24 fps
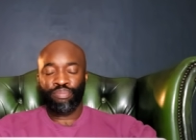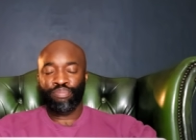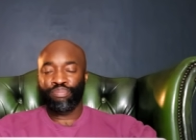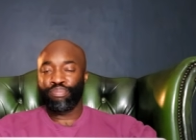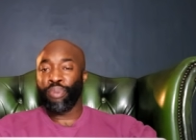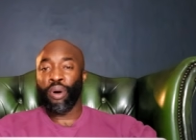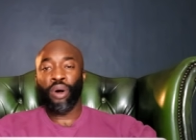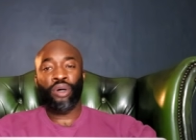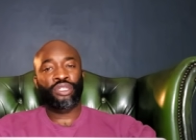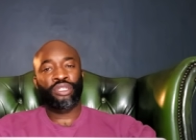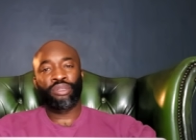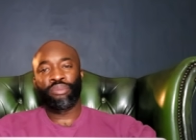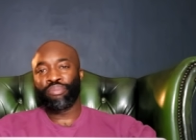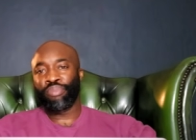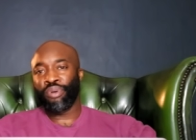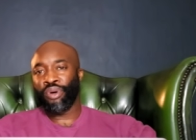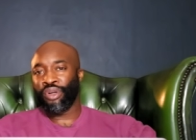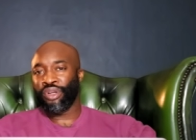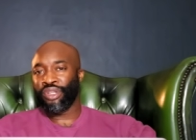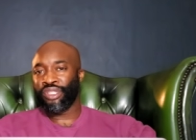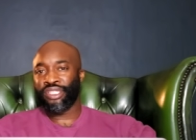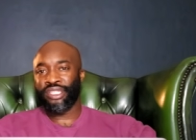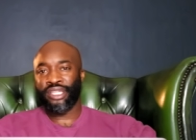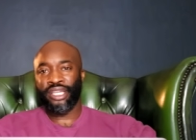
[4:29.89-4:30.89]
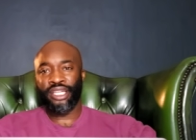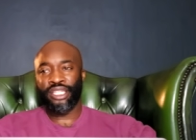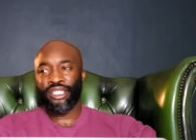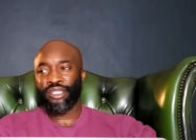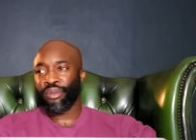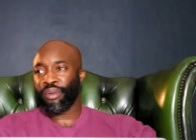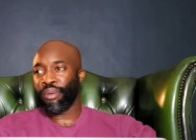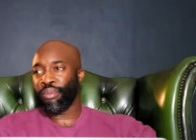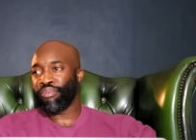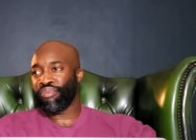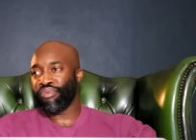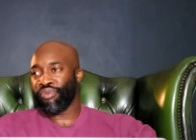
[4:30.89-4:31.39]
boxing politics,
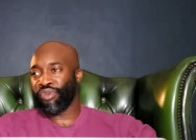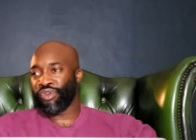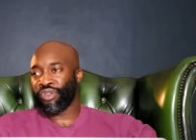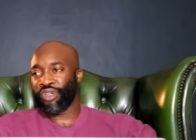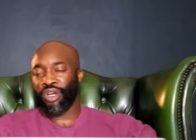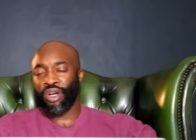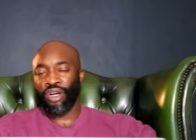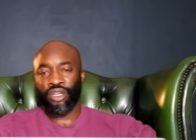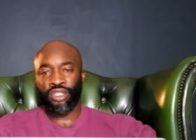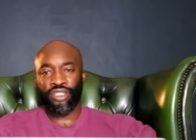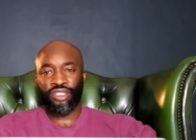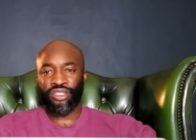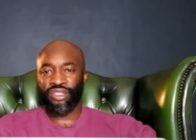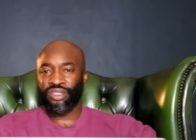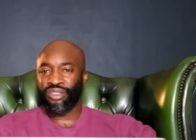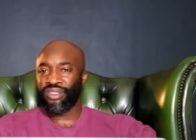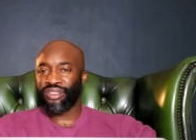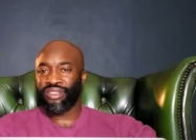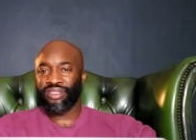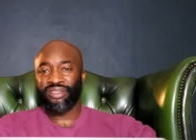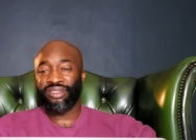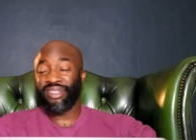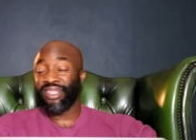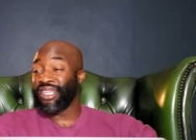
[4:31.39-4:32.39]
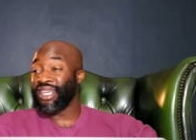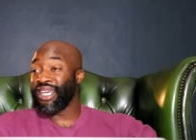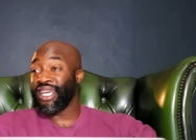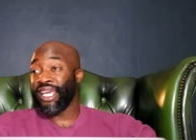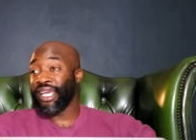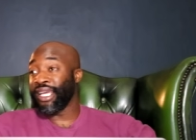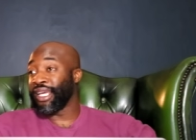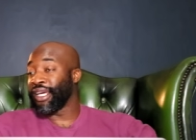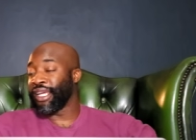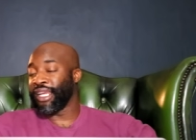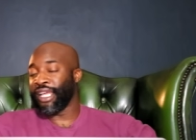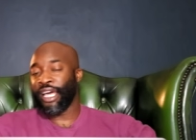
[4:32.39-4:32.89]
broadcasters, it
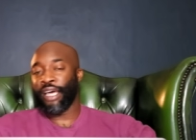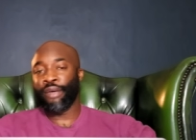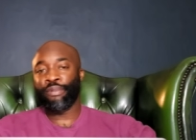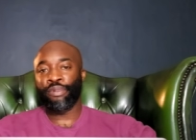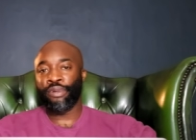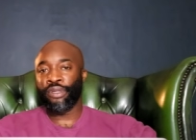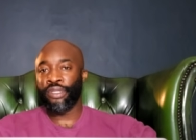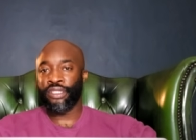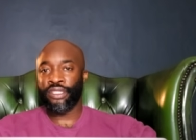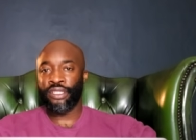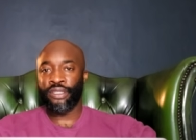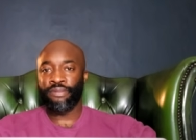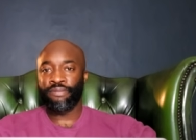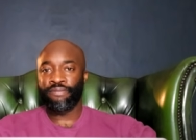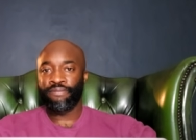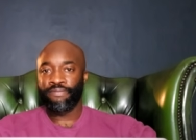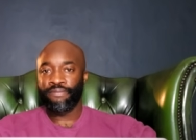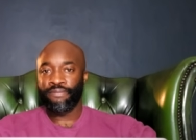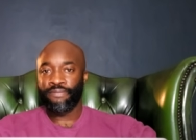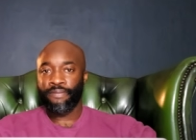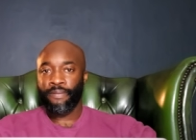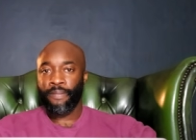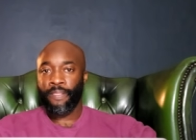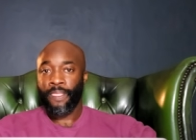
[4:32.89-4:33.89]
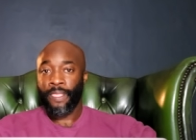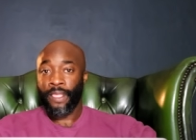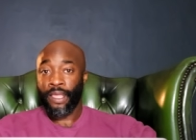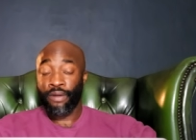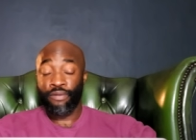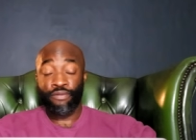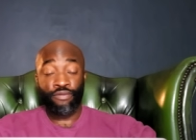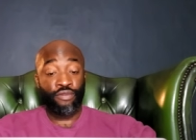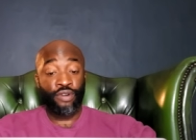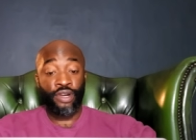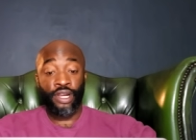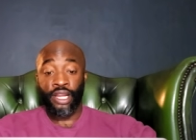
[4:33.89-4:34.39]
ain't going to happen, is it? It
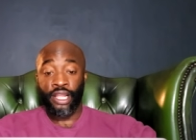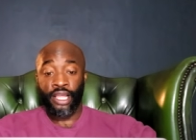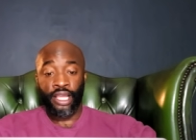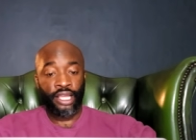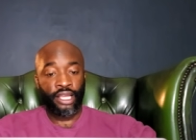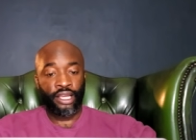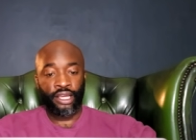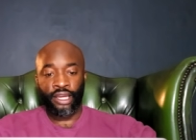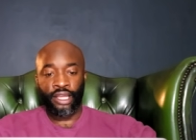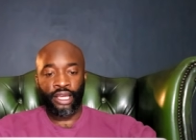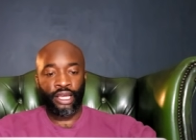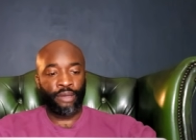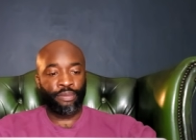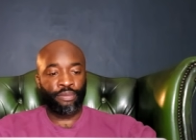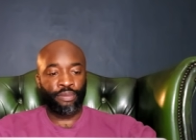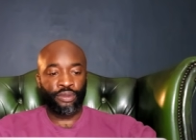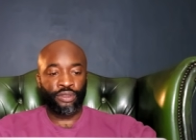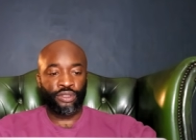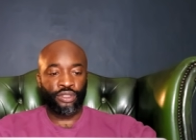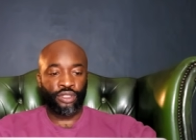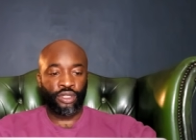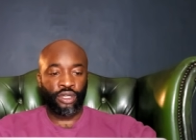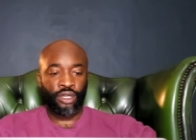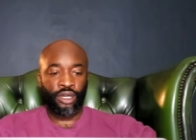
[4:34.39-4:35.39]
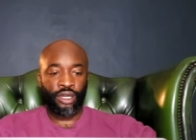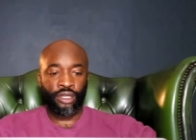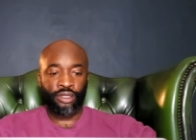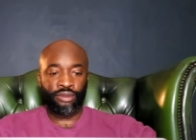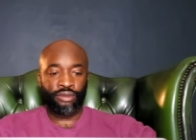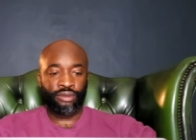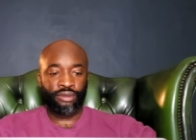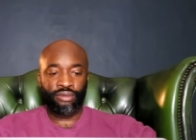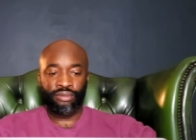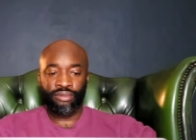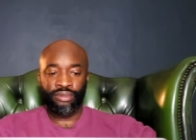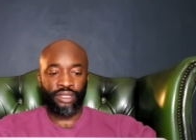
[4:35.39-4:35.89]
really ain't going to happen. So, I,
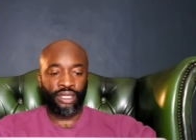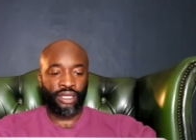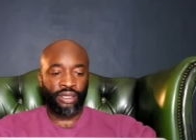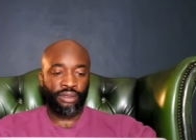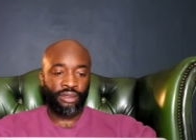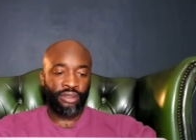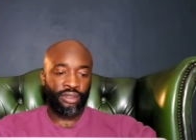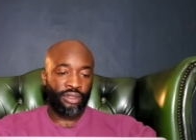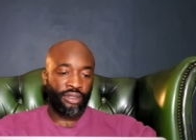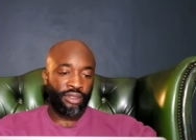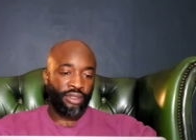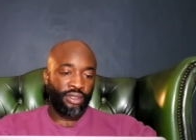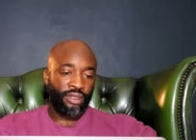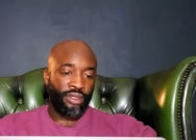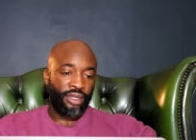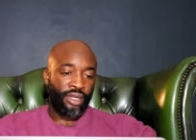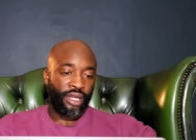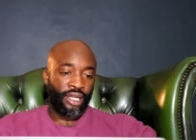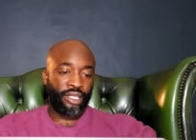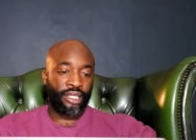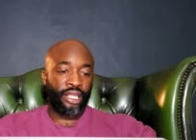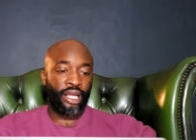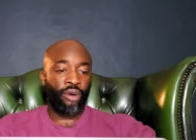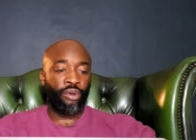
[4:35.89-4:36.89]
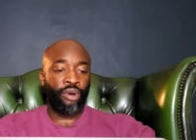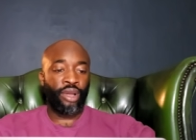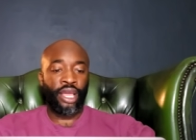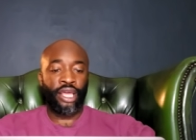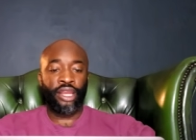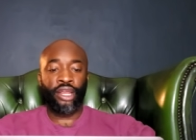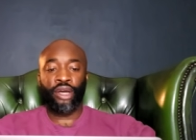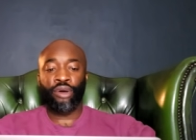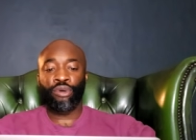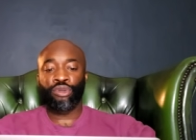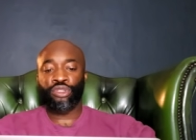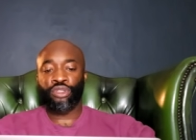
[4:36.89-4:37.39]
no, I doubt it.
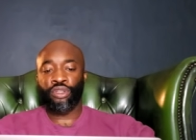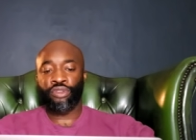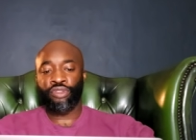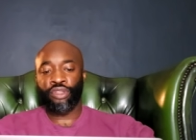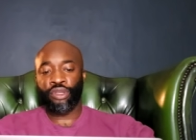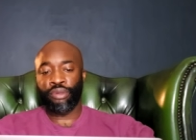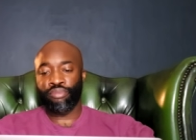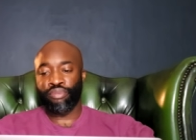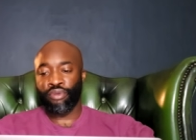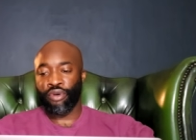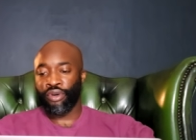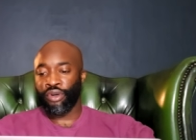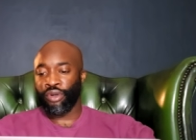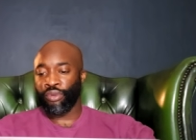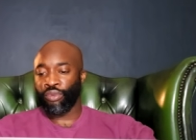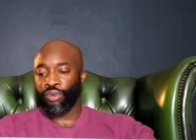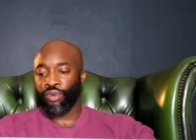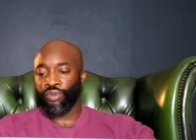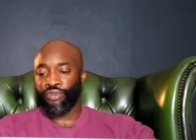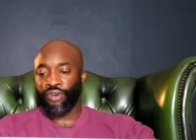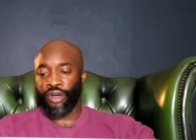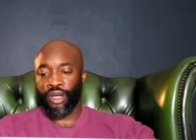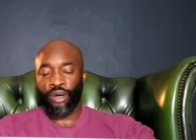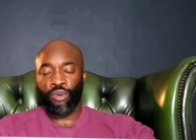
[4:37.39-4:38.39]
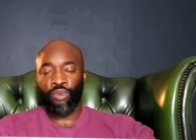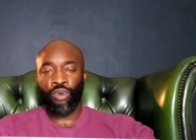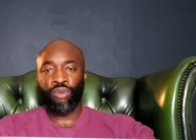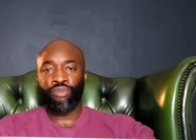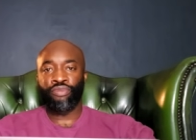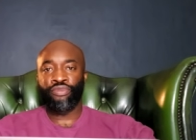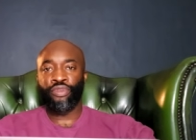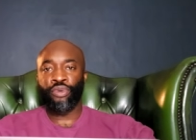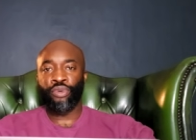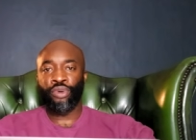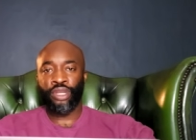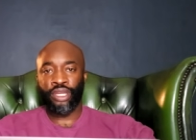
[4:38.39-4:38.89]
And I also think Broner will fight at one
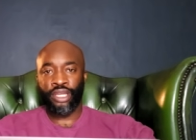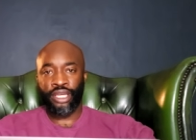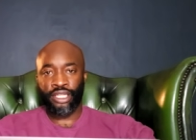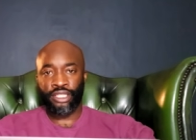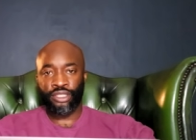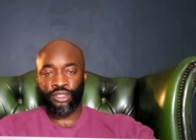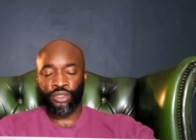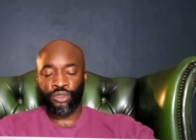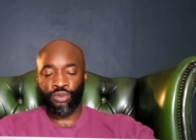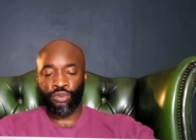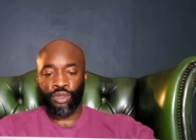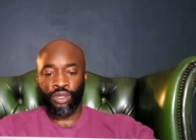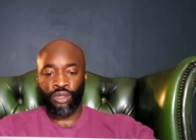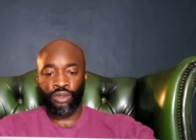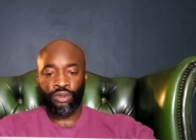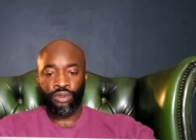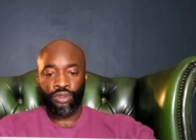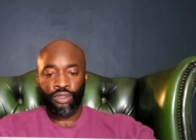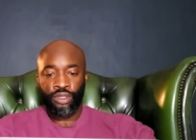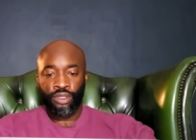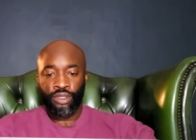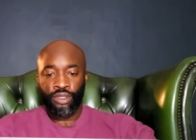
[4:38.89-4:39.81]
forty next as well.